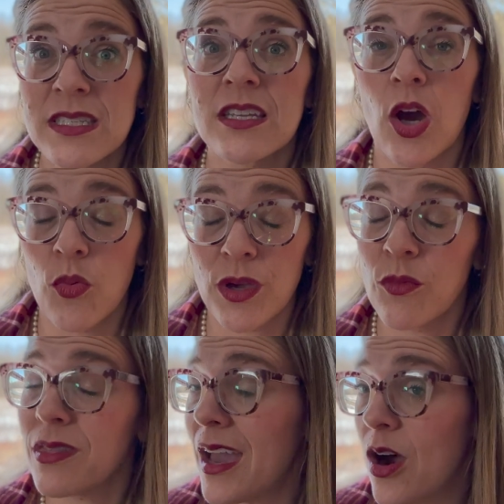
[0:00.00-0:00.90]
going
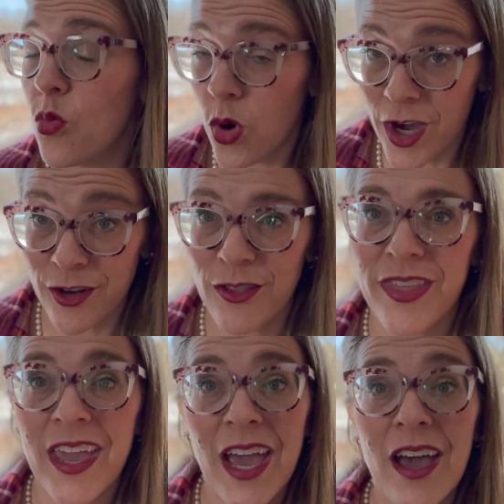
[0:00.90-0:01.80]
without water.
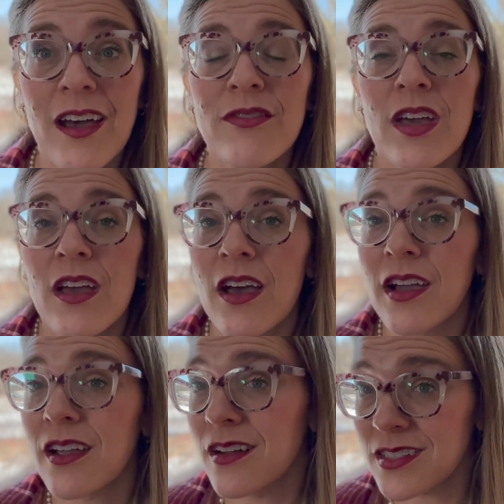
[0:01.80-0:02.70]
They have a
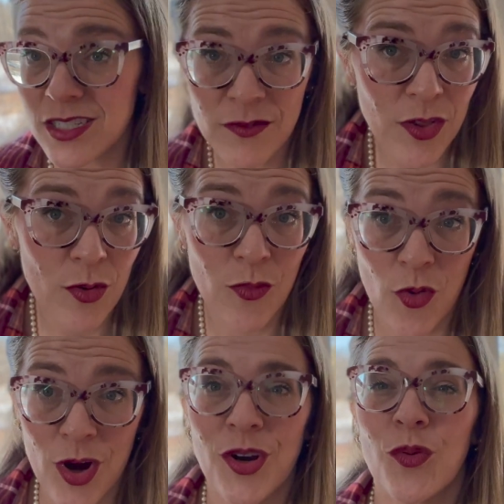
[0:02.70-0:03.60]
constant flow of
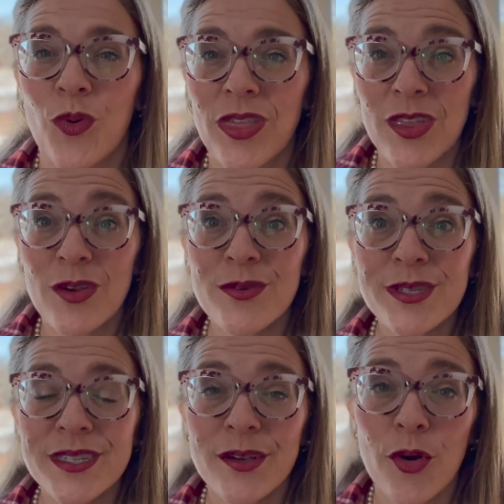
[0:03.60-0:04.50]
water with
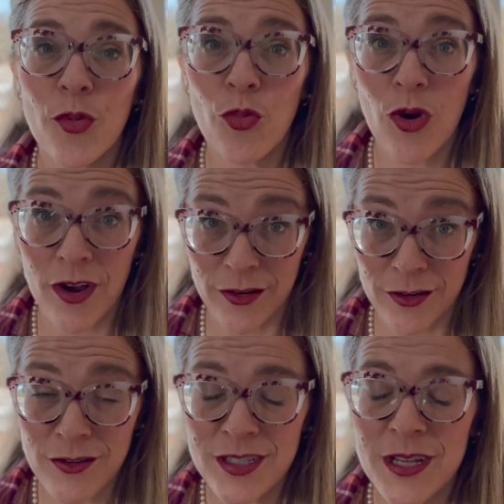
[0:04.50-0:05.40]
those
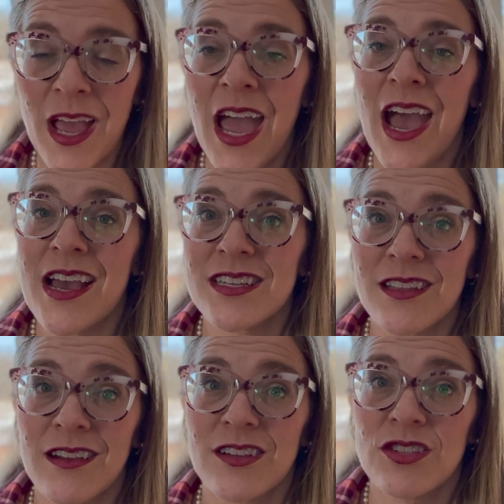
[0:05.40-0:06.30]
waterers as
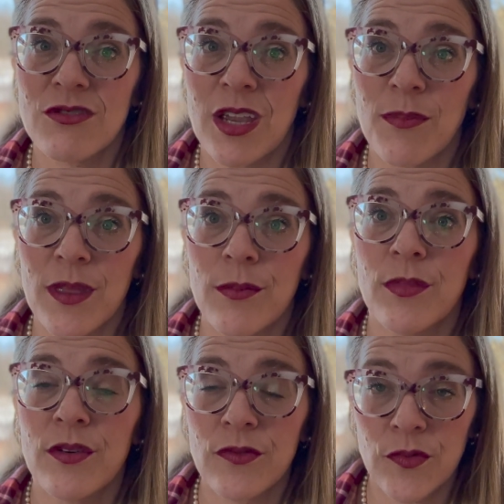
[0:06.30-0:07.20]
long as you keep
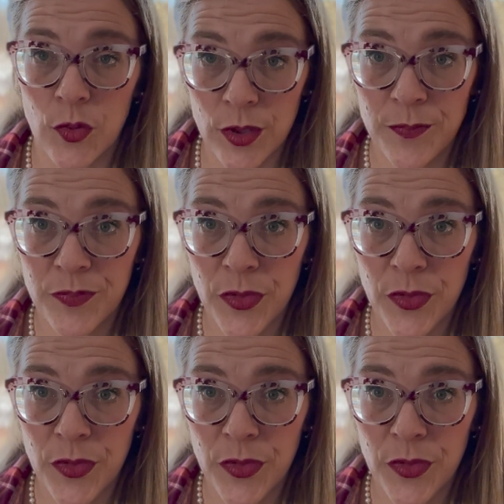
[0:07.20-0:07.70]
them full.